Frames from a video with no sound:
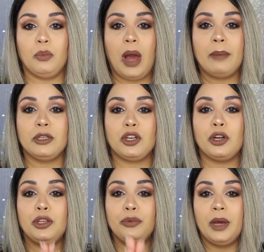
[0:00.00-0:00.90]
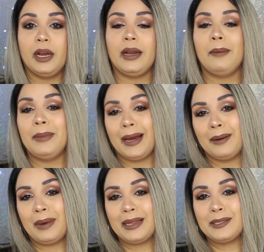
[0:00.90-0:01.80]
I'm sure you get it. I'm not
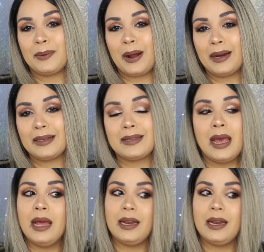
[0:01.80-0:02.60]
going to buy these products.